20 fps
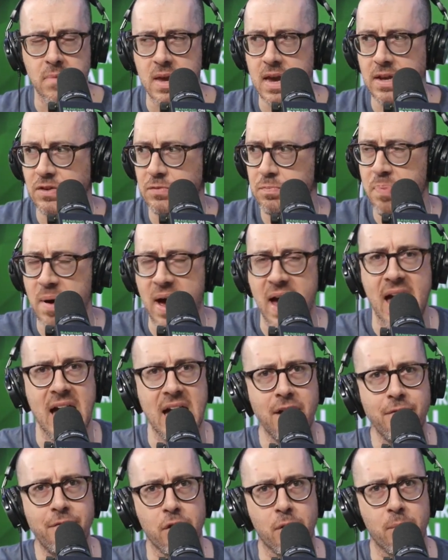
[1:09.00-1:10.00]
It's
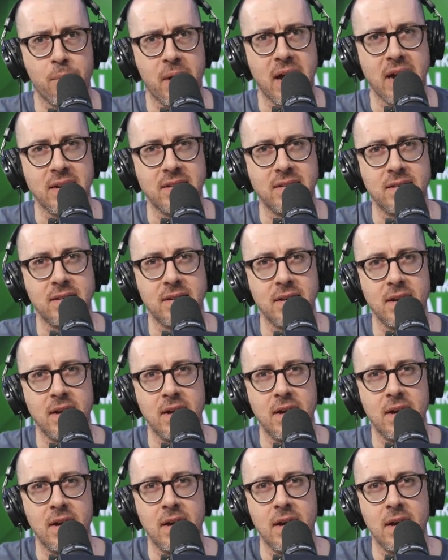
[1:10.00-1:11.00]
behavior based.
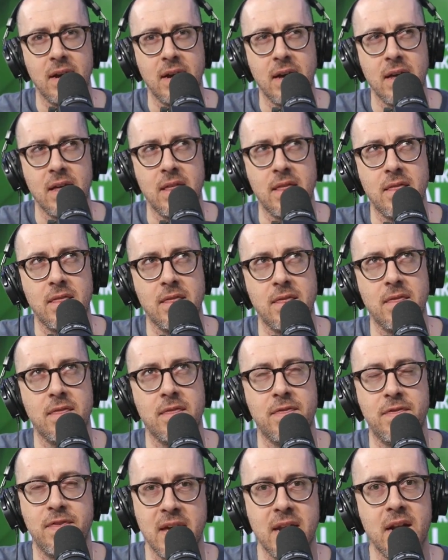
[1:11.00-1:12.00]

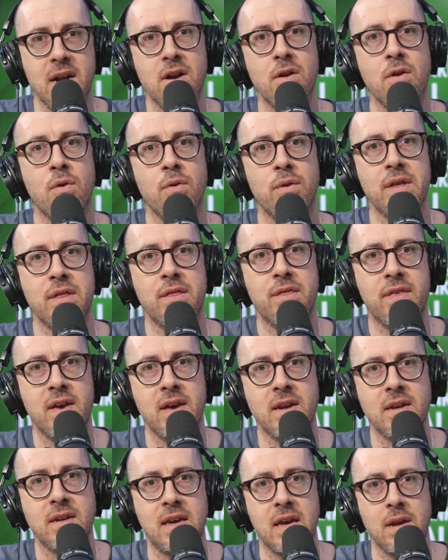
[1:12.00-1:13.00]
Then and only
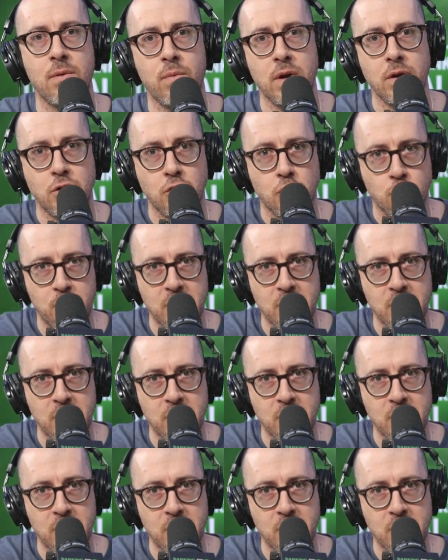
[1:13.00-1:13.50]
then can we